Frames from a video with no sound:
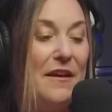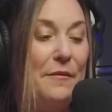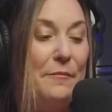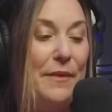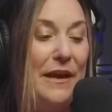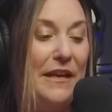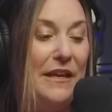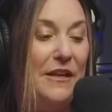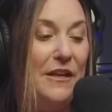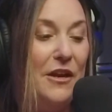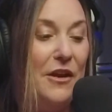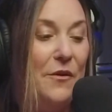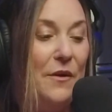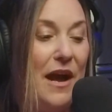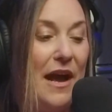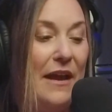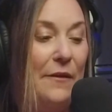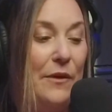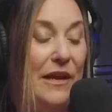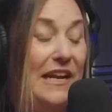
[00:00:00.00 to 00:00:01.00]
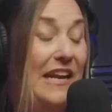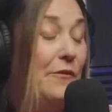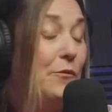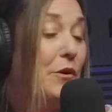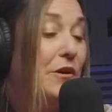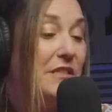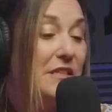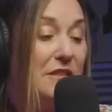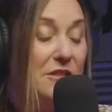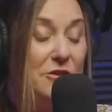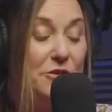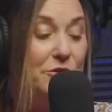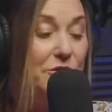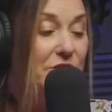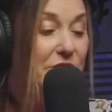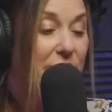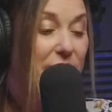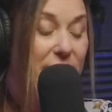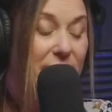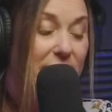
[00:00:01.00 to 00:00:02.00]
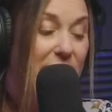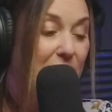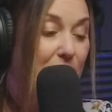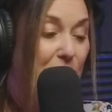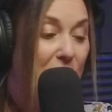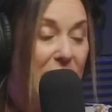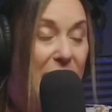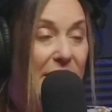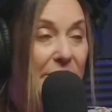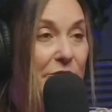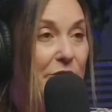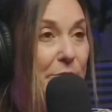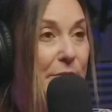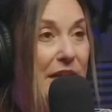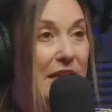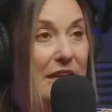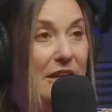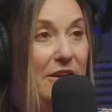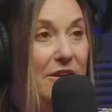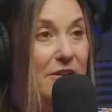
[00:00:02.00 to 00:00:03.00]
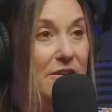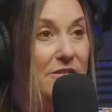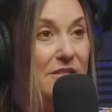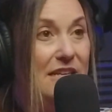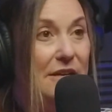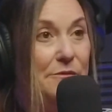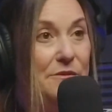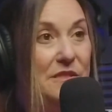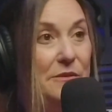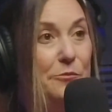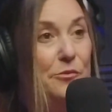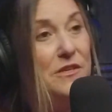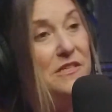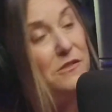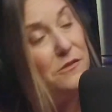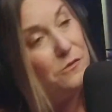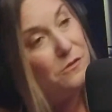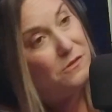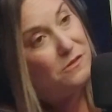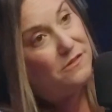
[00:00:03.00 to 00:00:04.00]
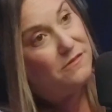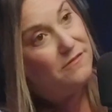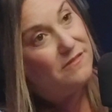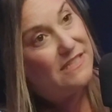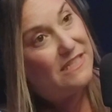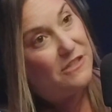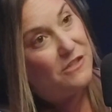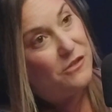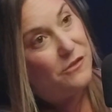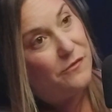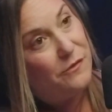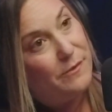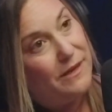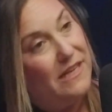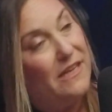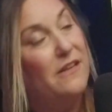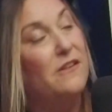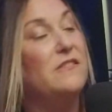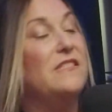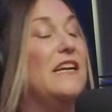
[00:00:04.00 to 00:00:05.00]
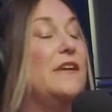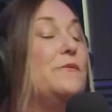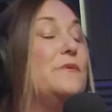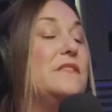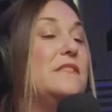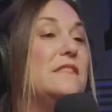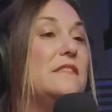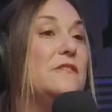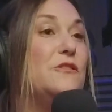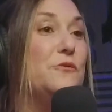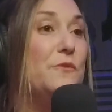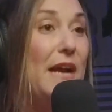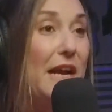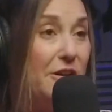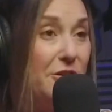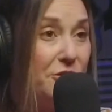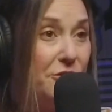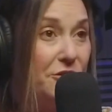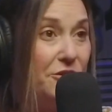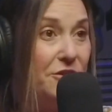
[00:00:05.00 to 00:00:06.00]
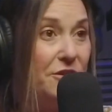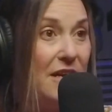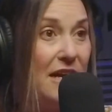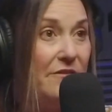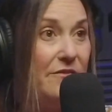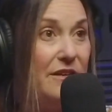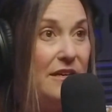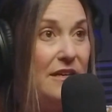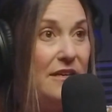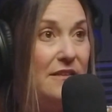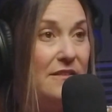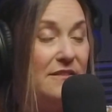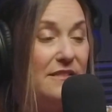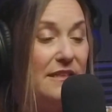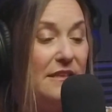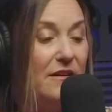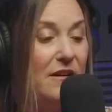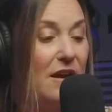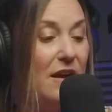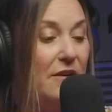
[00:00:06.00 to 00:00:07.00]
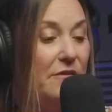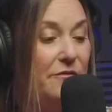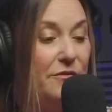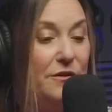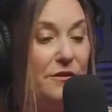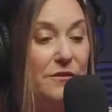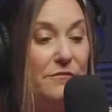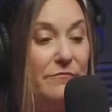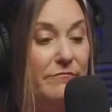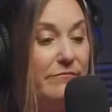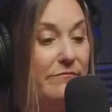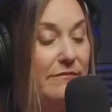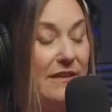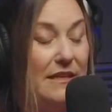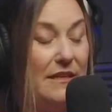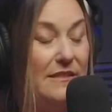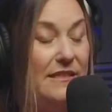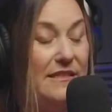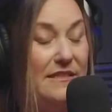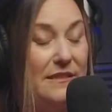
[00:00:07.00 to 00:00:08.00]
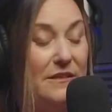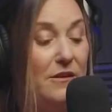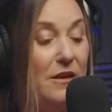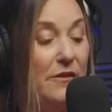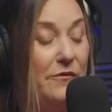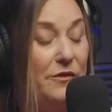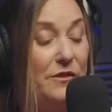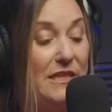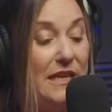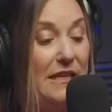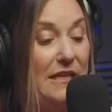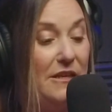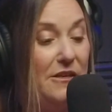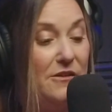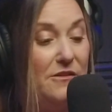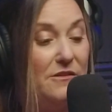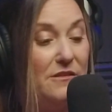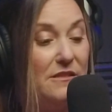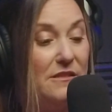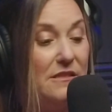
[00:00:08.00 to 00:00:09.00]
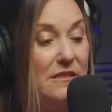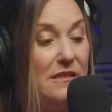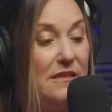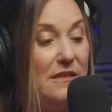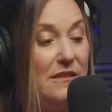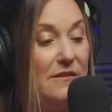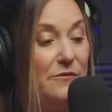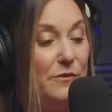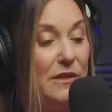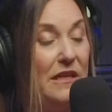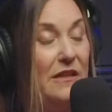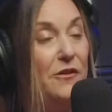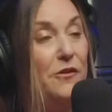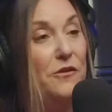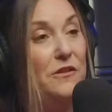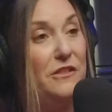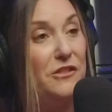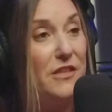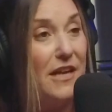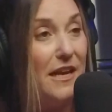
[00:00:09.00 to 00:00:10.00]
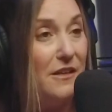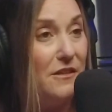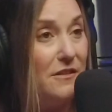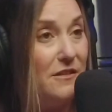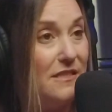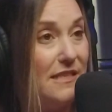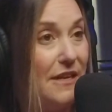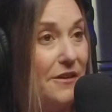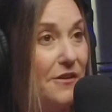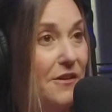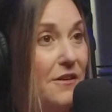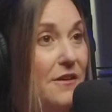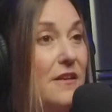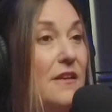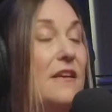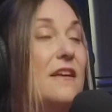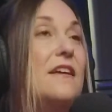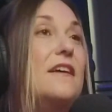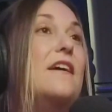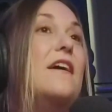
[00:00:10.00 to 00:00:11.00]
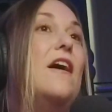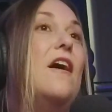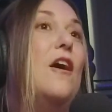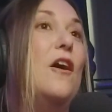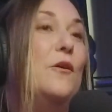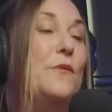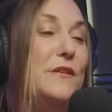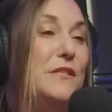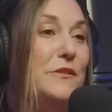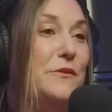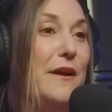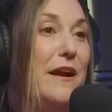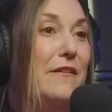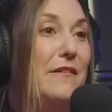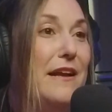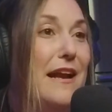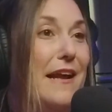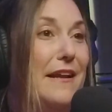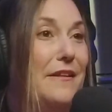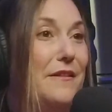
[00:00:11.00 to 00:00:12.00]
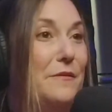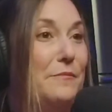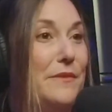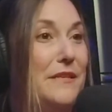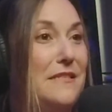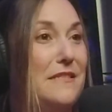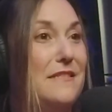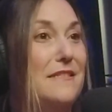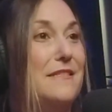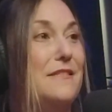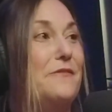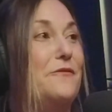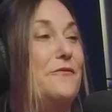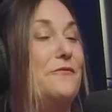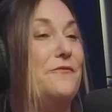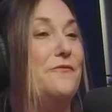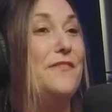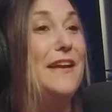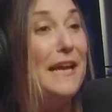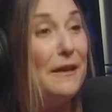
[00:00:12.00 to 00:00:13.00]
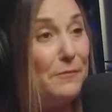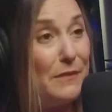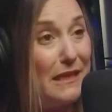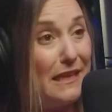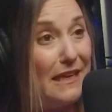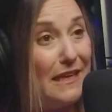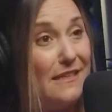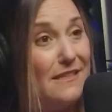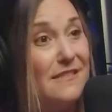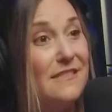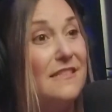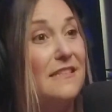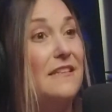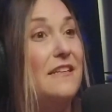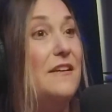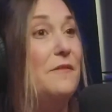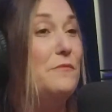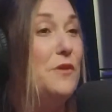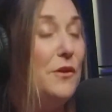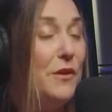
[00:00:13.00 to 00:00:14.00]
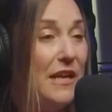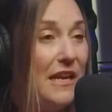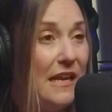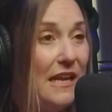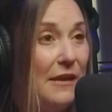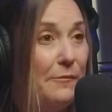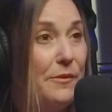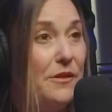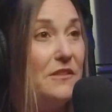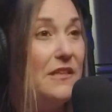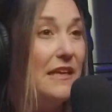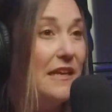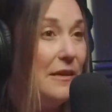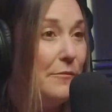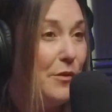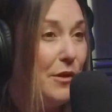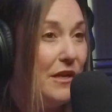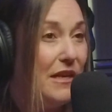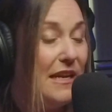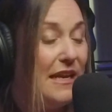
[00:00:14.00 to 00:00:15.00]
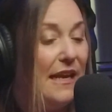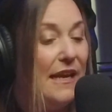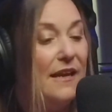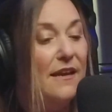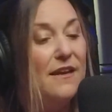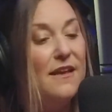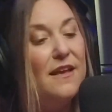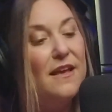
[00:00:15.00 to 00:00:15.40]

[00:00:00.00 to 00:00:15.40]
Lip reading: But I worked in the Jewish community for many years. I was a preschool teacher for many years. I was a director of a synagogue at a synagogue for 10 years as running the early childhood center, always around kind of the business of families and community, building community.